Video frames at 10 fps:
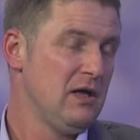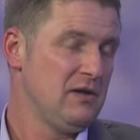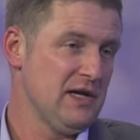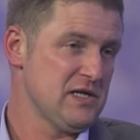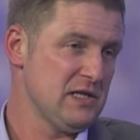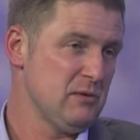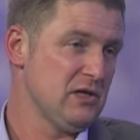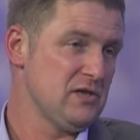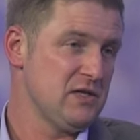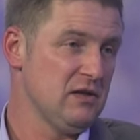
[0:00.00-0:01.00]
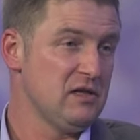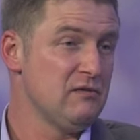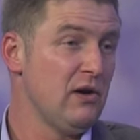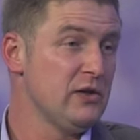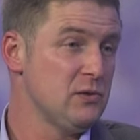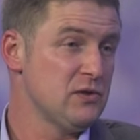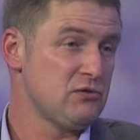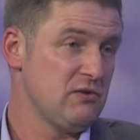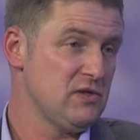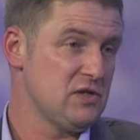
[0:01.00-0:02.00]
then actually we're going to start devaluing the
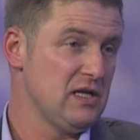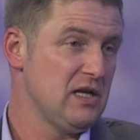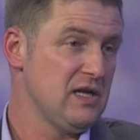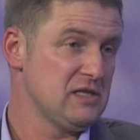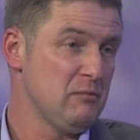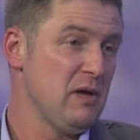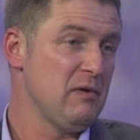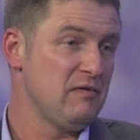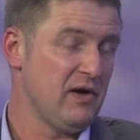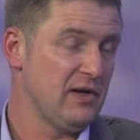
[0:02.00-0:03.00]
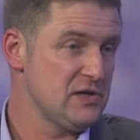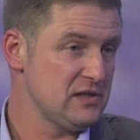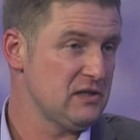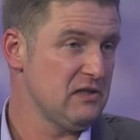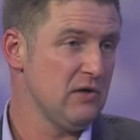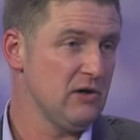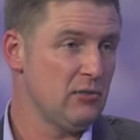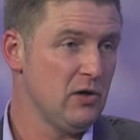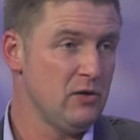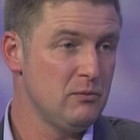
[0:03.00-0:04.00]
street scene and actually maybe financially
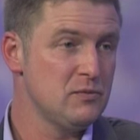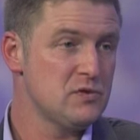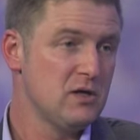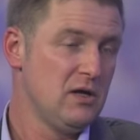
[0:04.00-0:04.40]
devaluing homes.